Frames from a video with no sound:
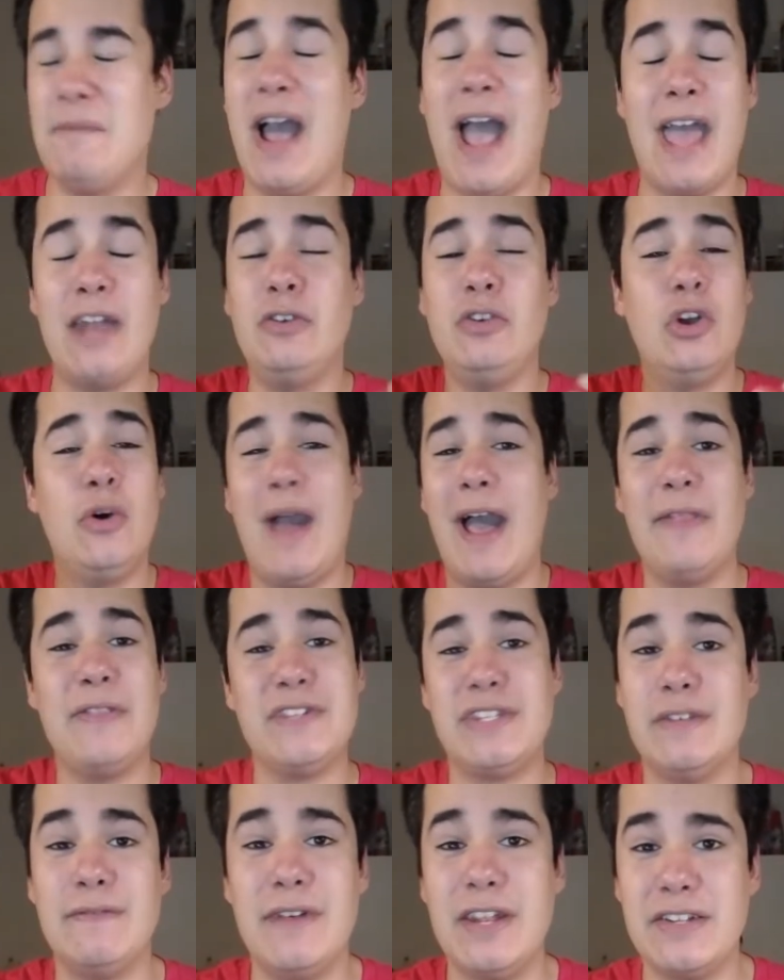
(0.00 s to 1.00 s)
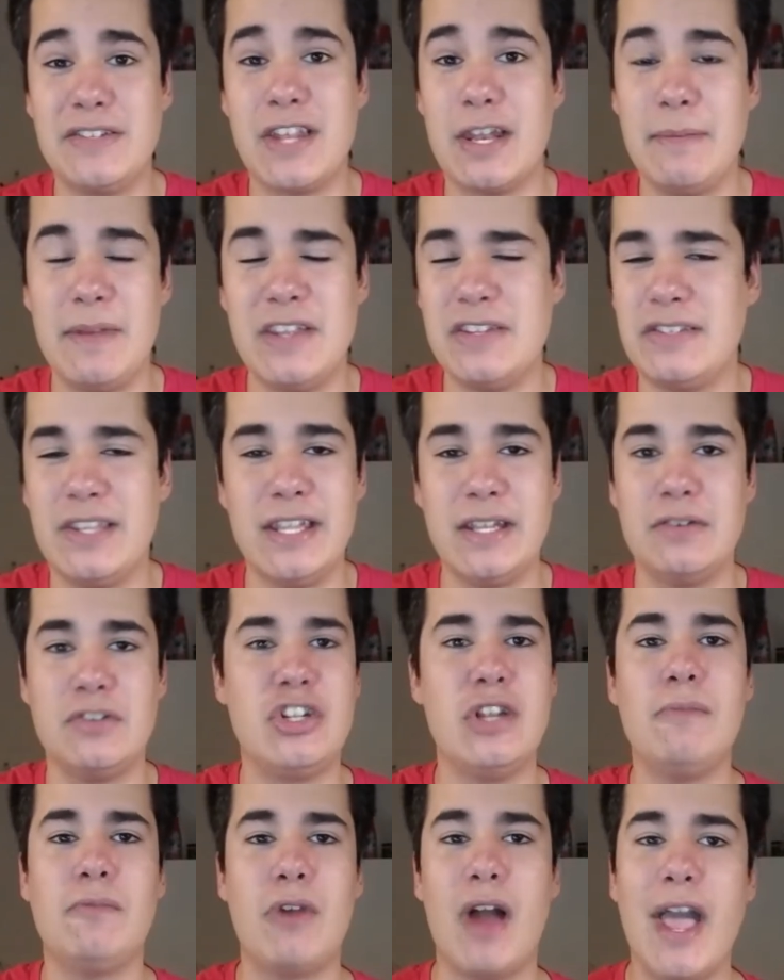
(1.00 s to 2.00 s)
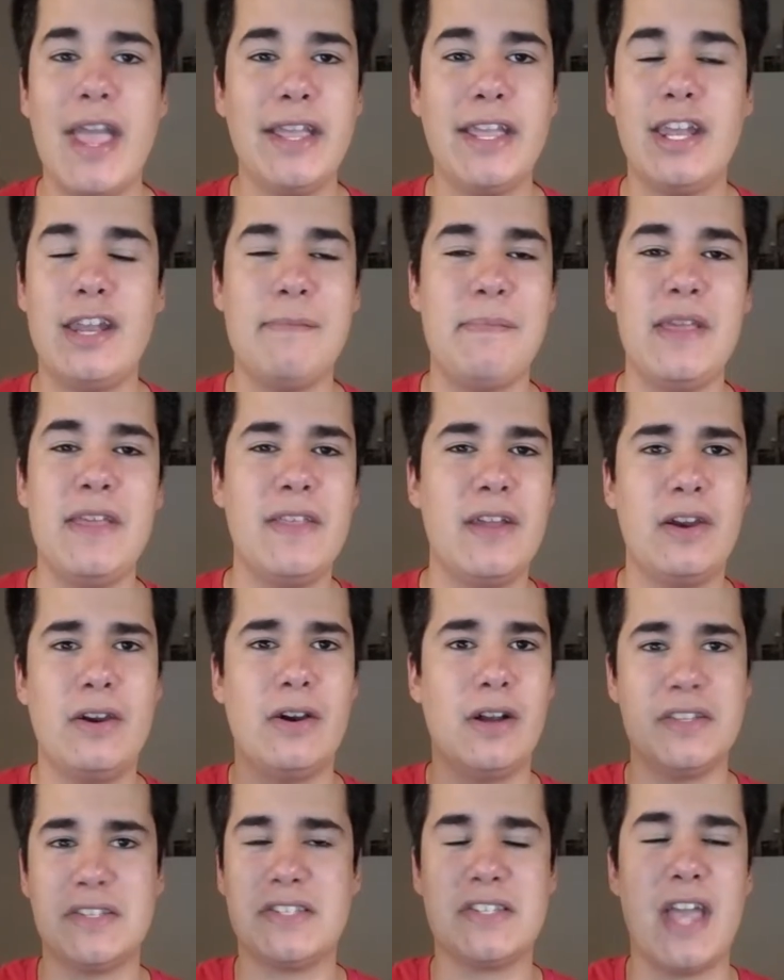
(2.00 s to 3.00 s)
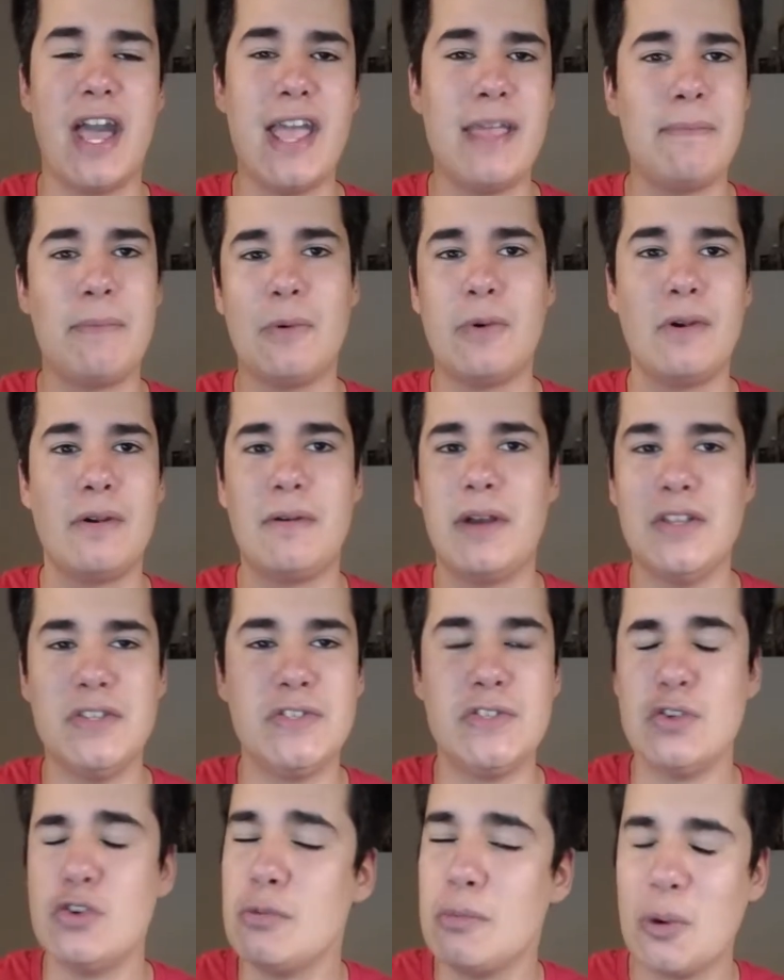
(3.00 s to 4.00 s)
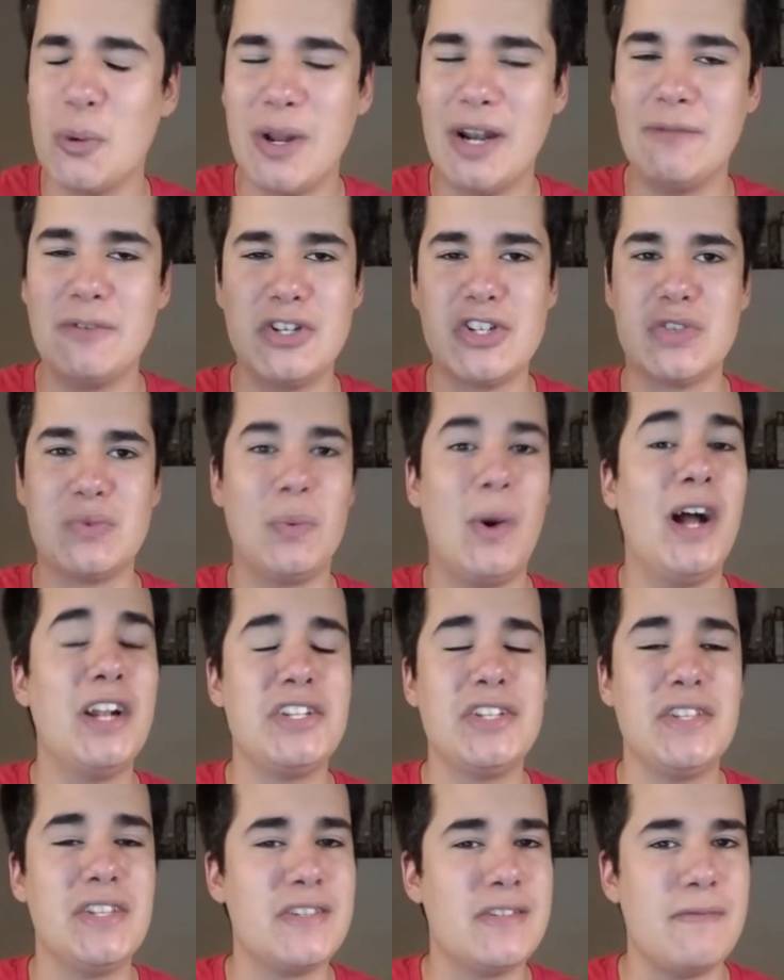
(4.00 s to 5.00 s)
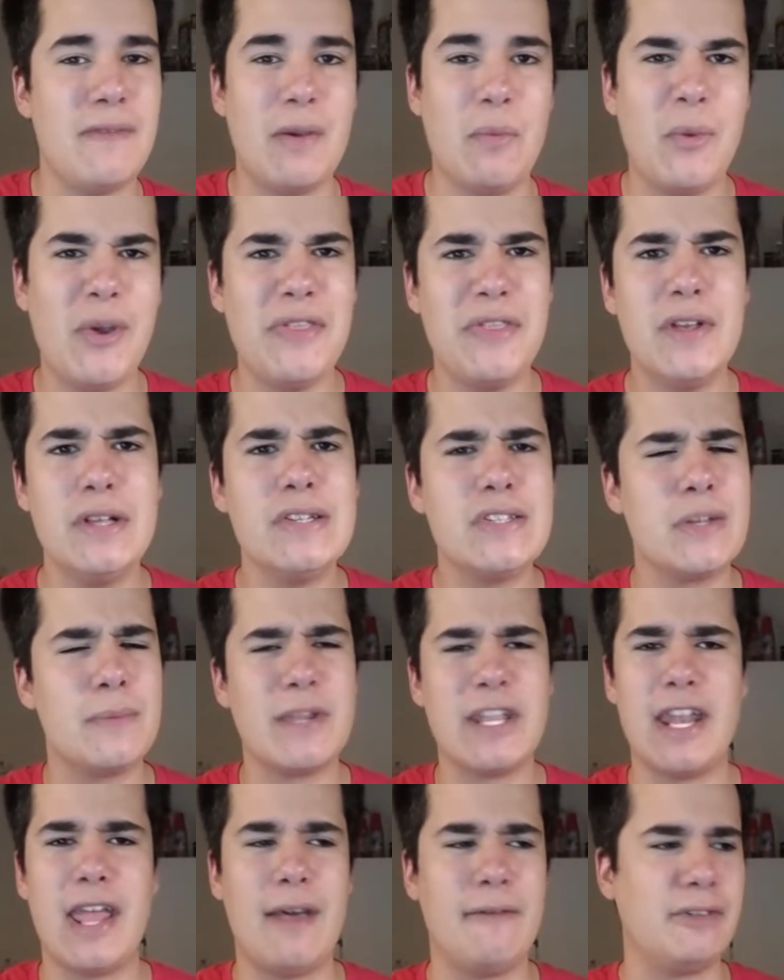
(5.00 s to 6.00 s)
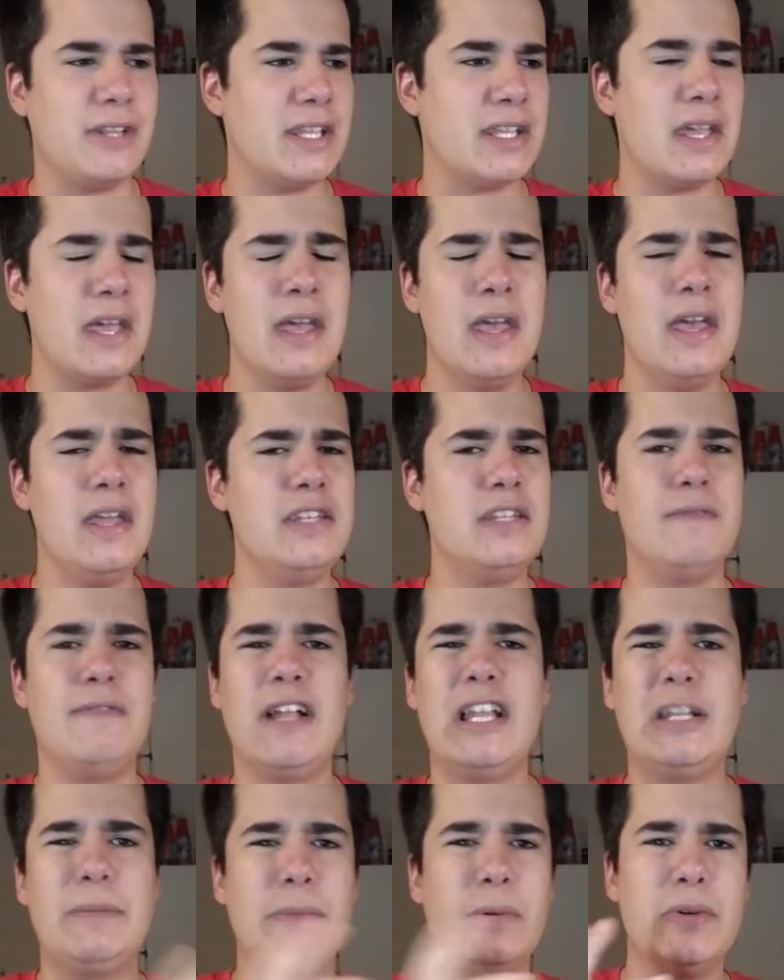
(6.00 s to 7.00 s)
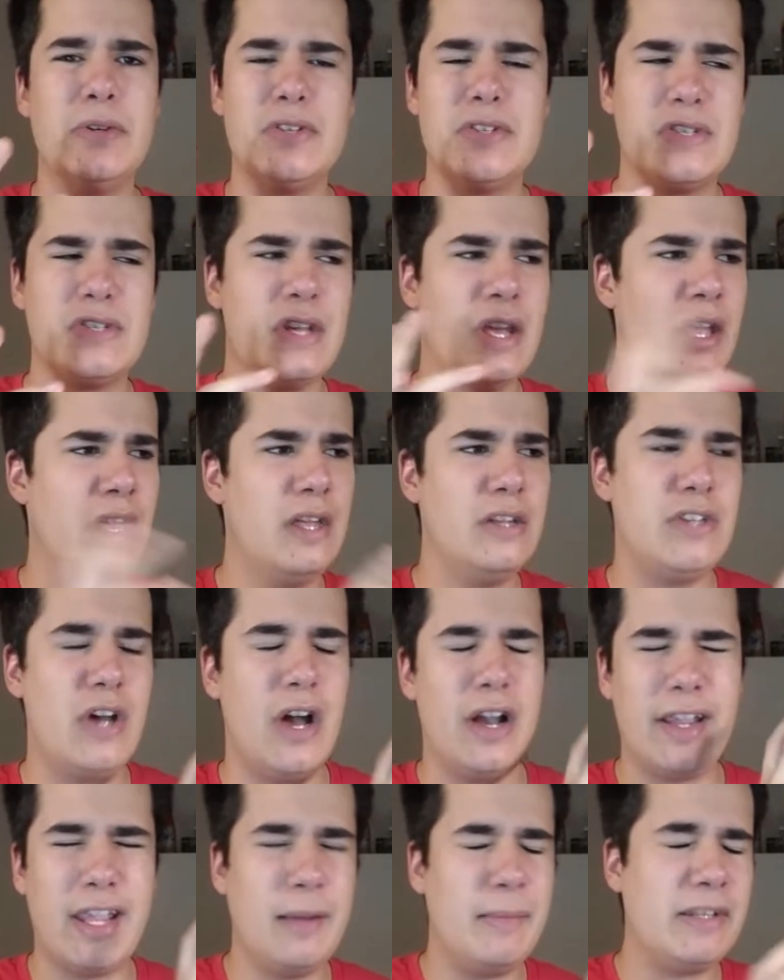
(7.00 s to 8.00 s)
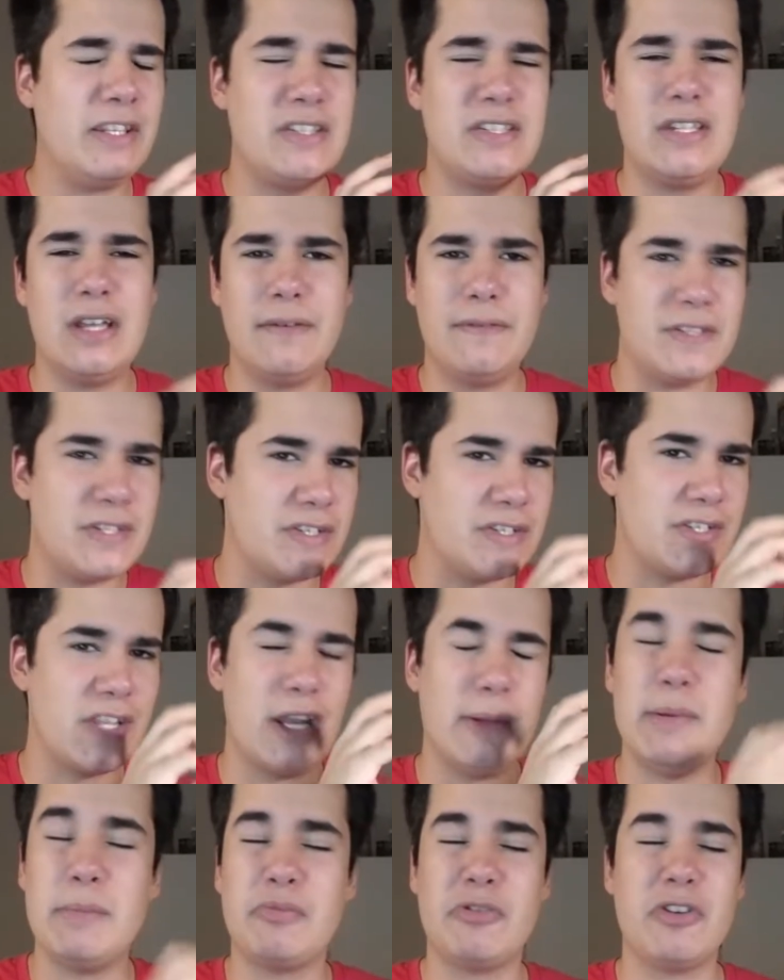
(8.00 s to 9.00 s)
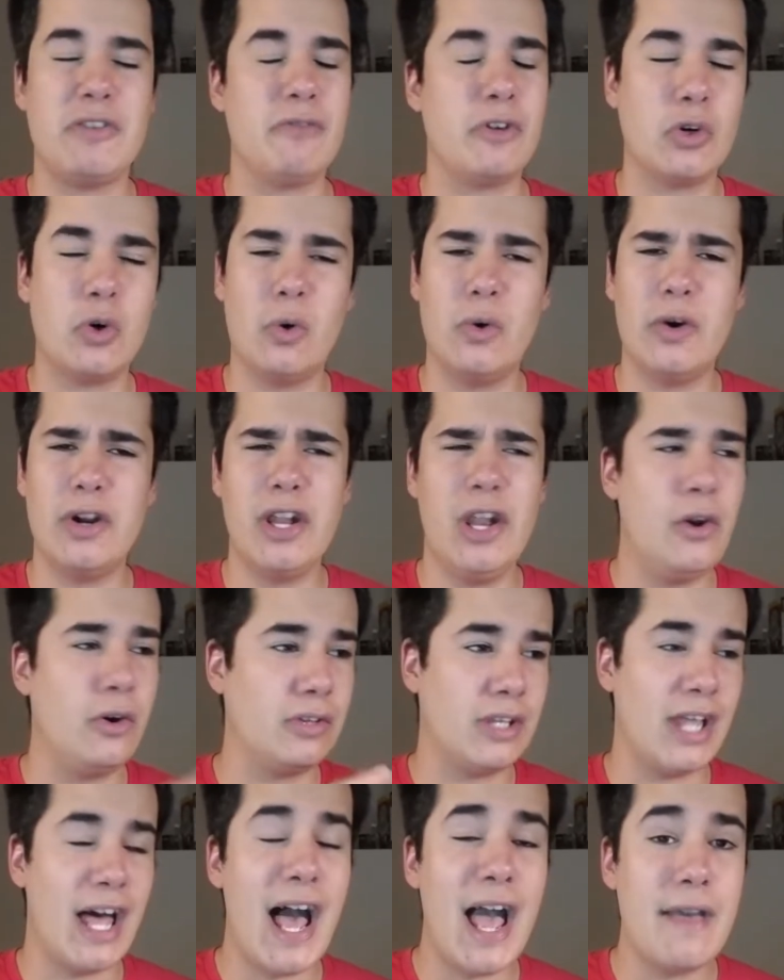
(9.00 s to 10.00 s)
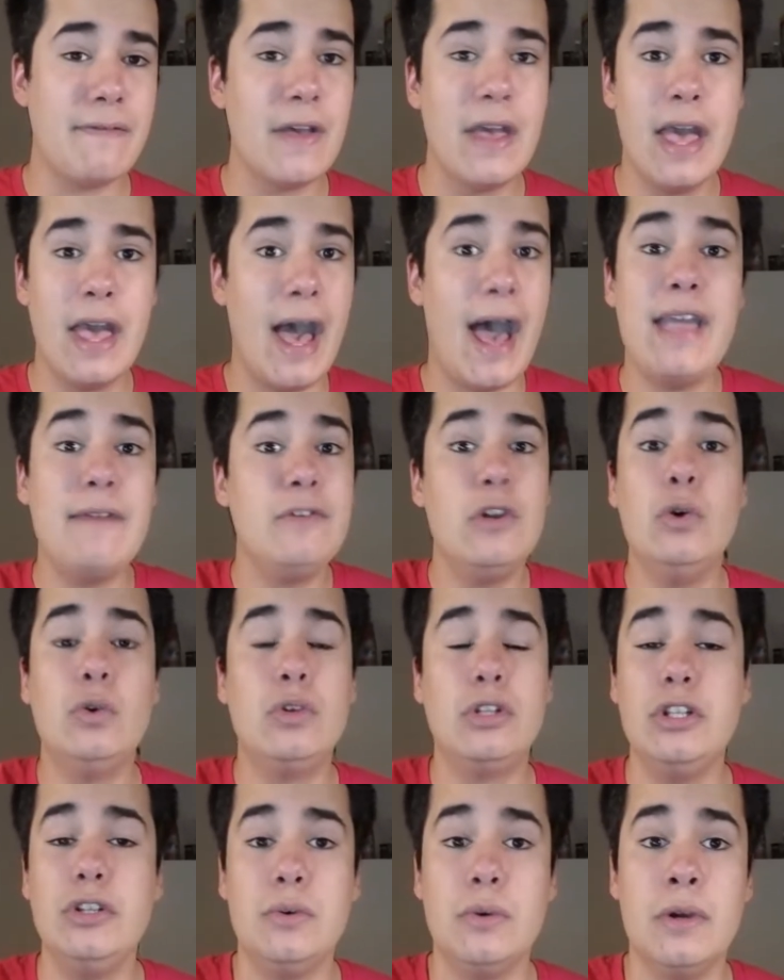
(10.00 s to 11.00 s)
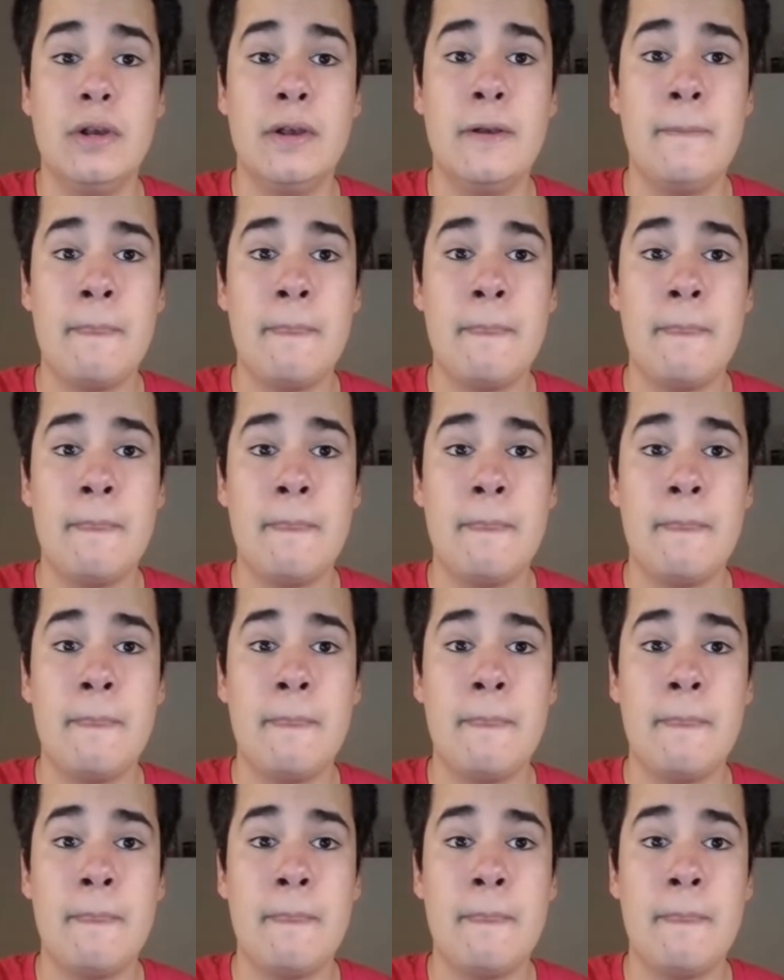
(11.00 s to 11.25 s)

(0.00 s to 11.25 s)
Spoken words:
I don't know how this event is going to... Is, like, Jim Ryan going to be there on Skype or on Zoom or whatever, just watching this event with us? Are we going to have, like, developers talking about the stuff? Is this going to be pre-recorded or live? I have no clue.